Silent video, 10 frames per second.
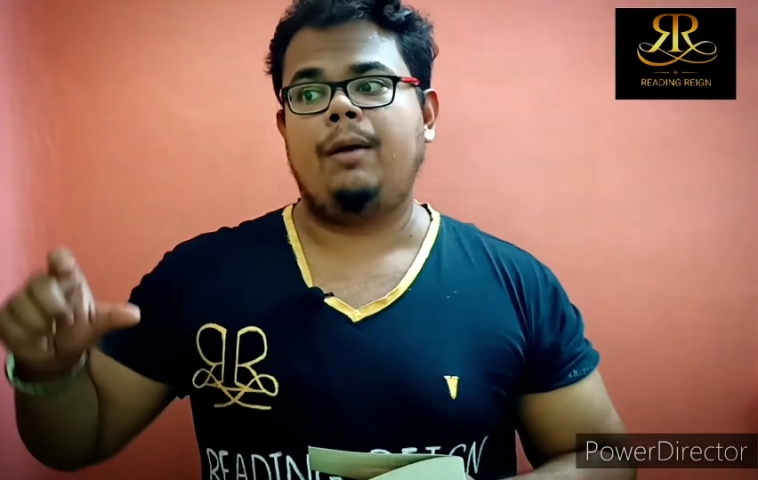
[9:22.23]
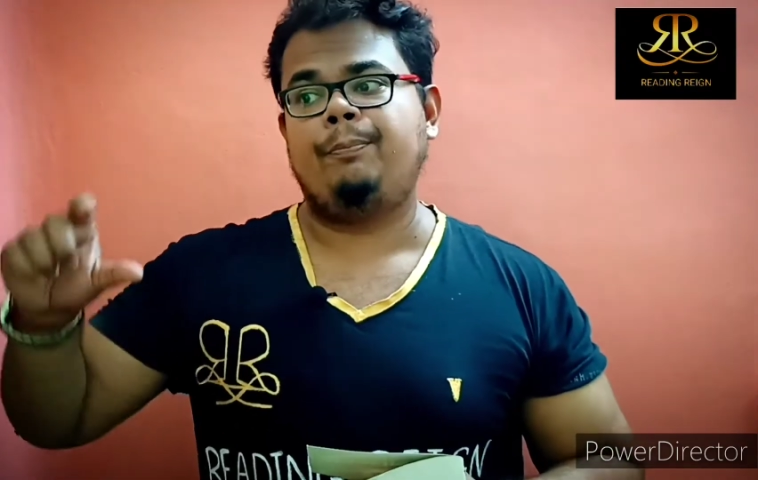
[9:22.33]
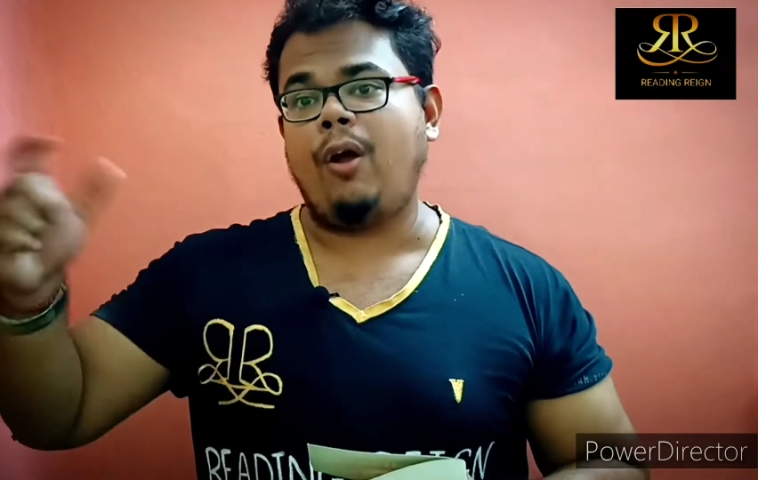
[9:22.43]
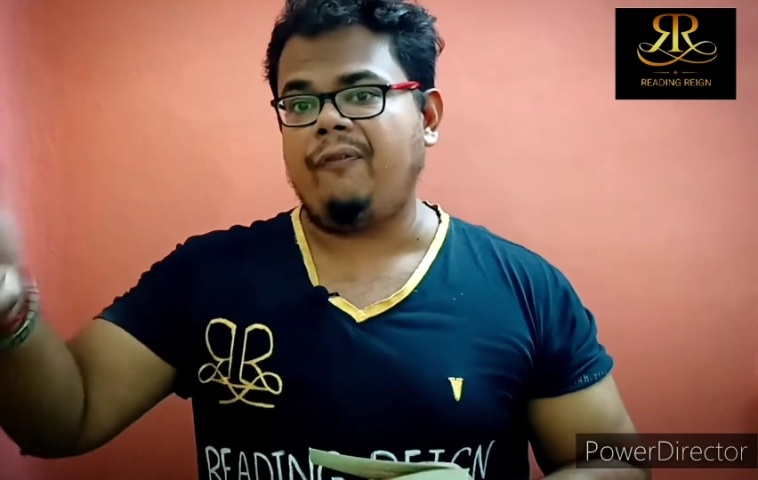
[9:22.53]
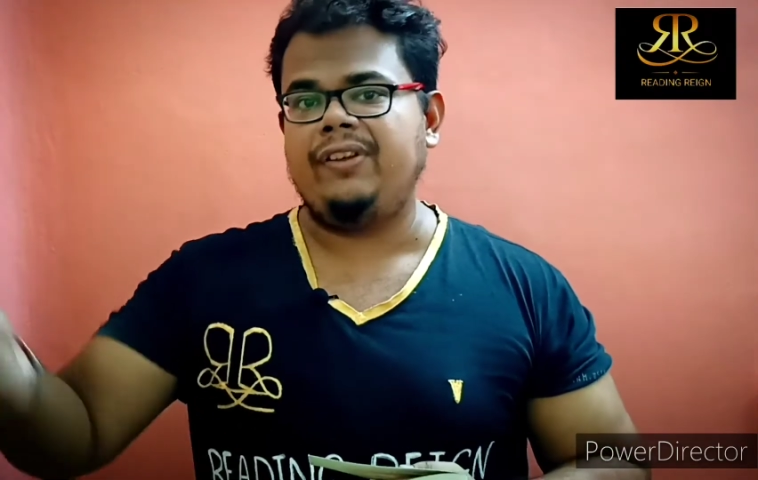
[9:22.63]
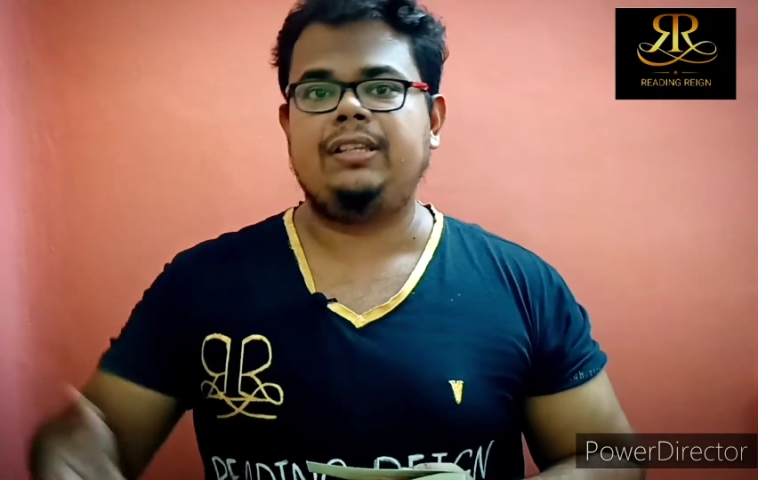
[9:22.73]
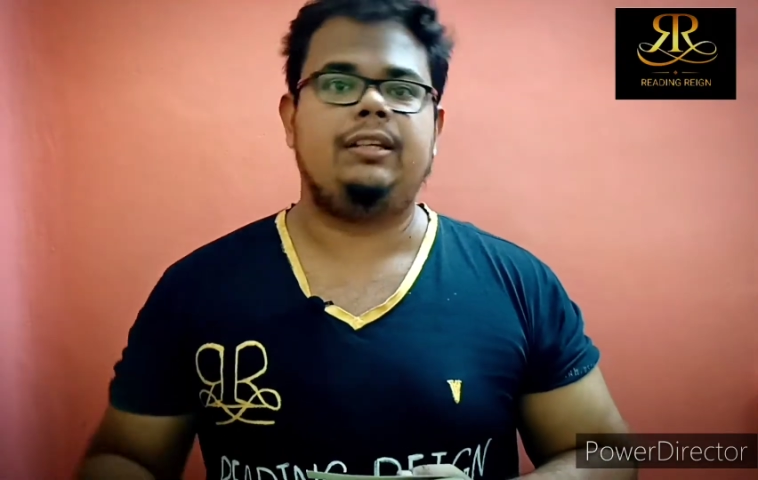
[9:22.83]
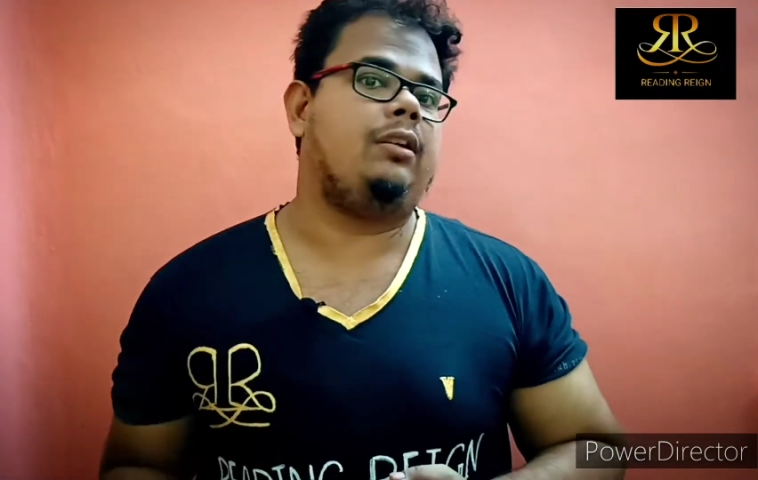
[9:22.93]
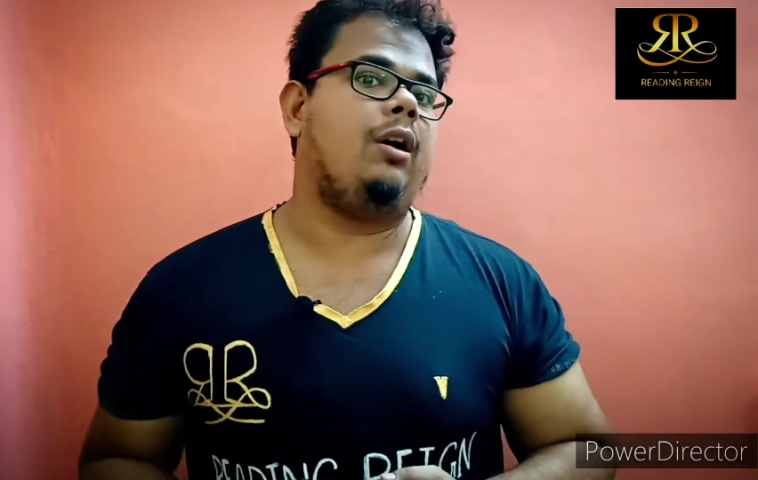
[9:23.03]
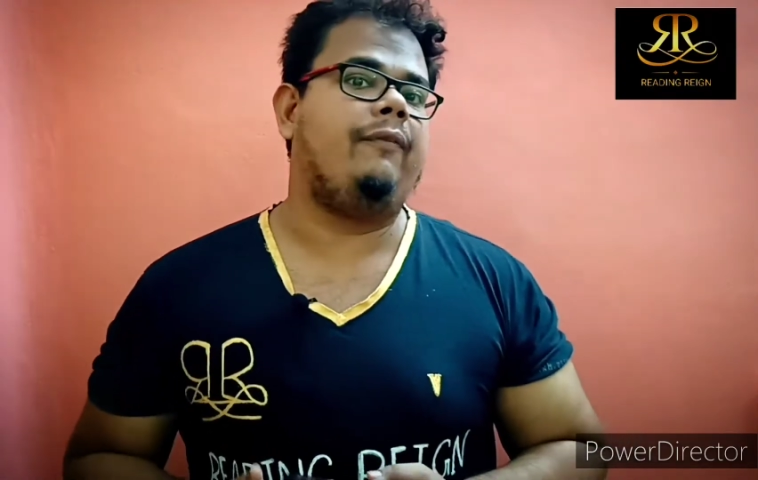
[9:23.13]

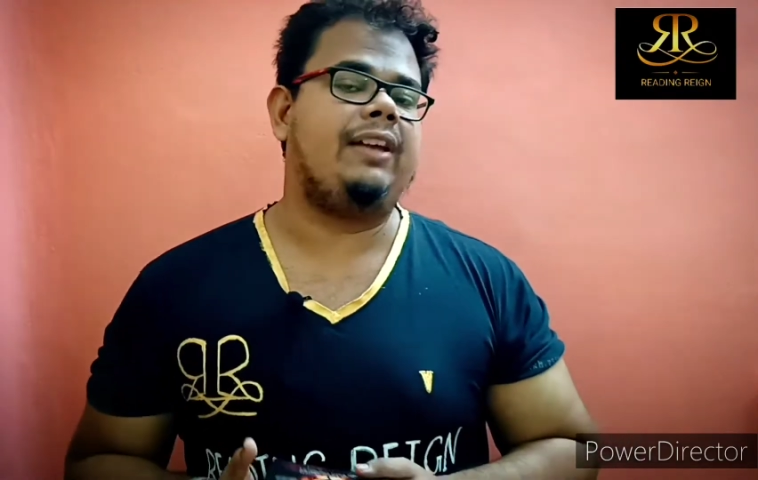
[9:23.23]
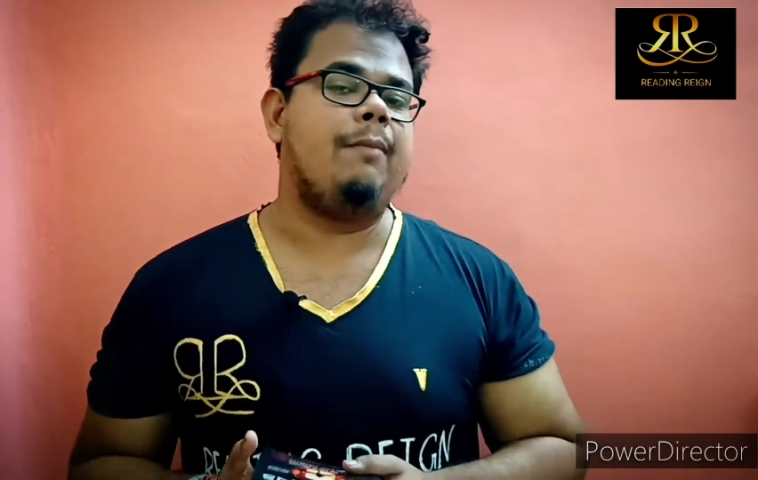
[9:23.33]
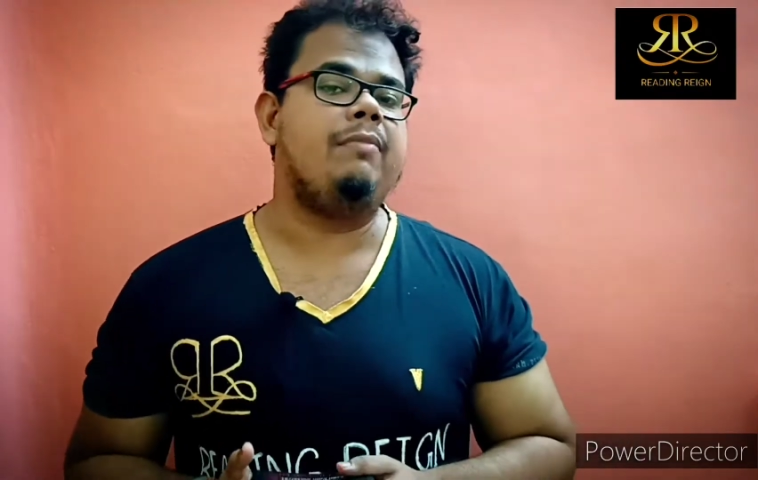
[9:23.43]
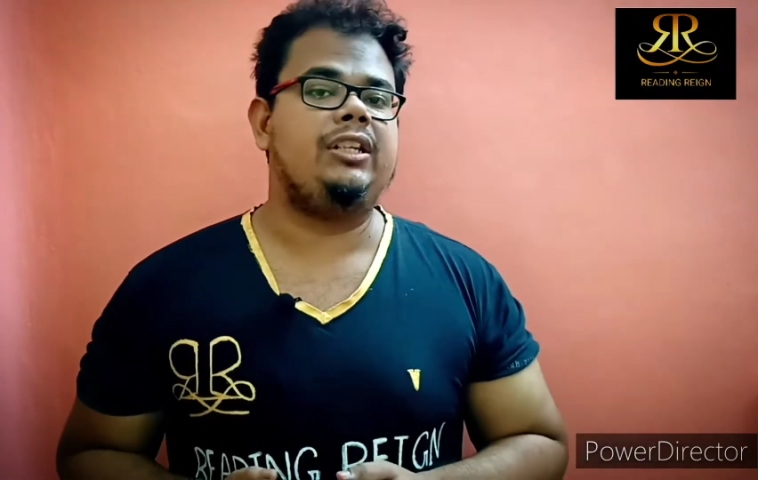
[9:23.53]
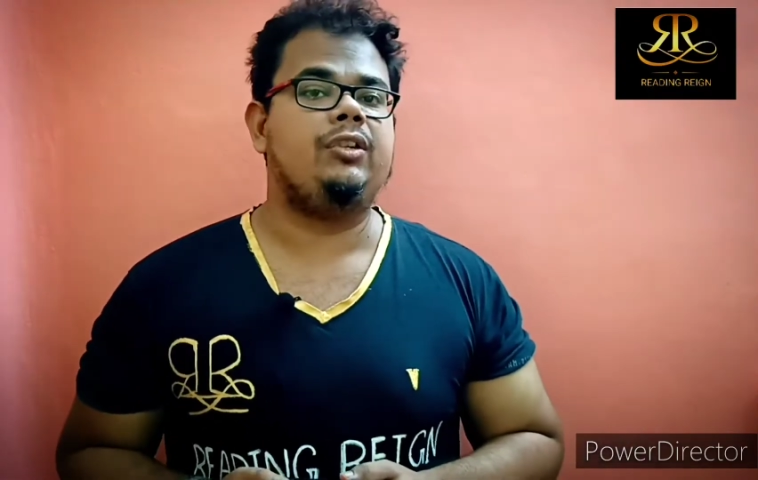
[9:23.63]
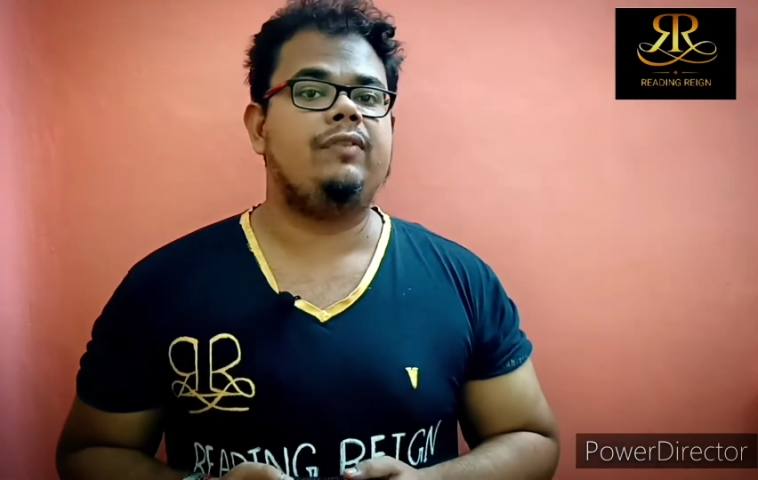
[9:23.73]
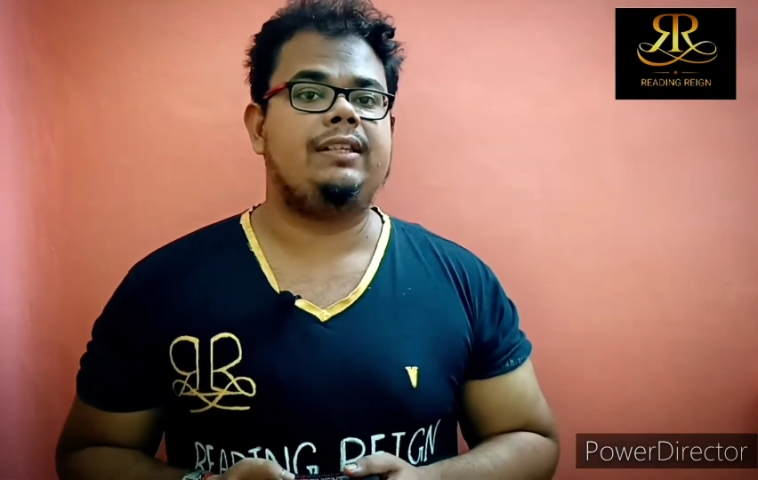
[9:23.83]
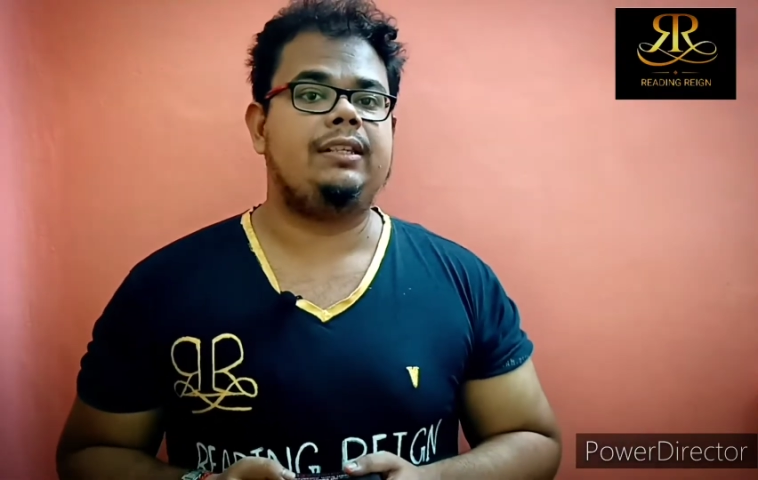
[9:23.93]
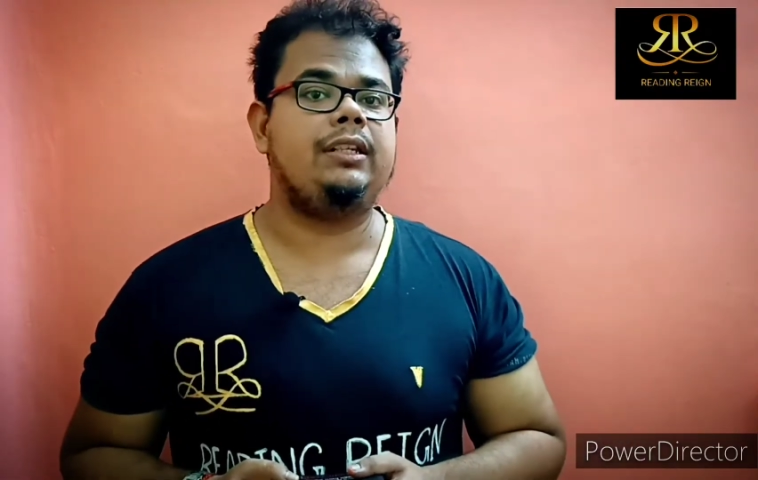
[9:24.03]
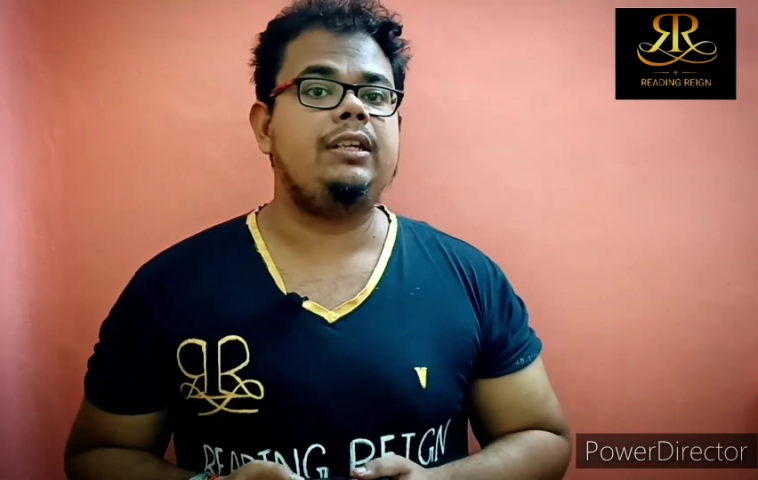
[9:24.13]
professor of Cambridge
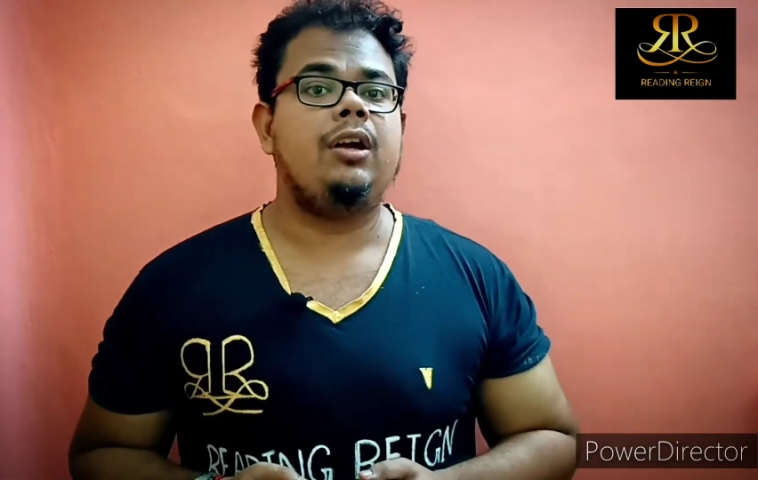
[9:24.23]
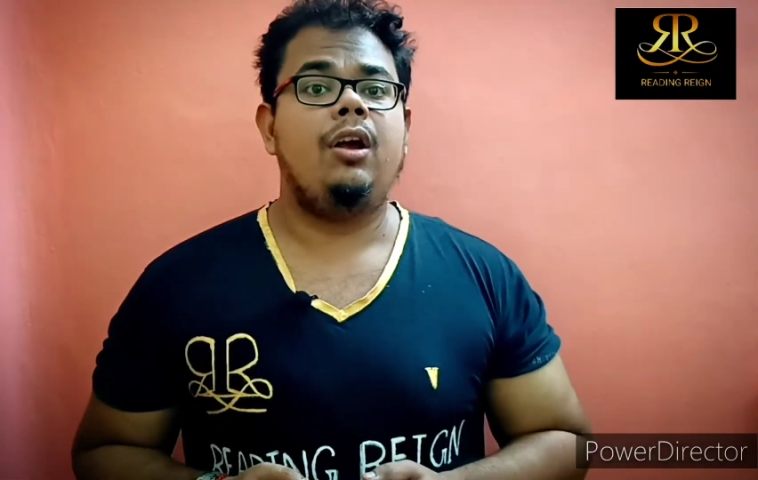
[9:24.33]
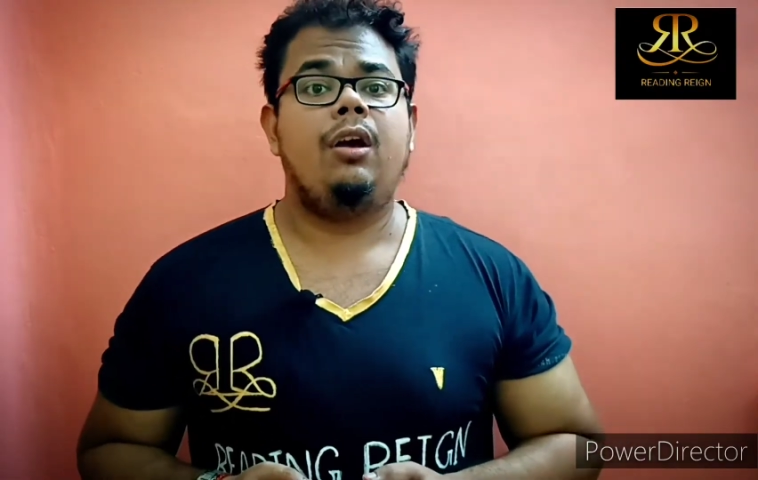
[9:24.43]
University,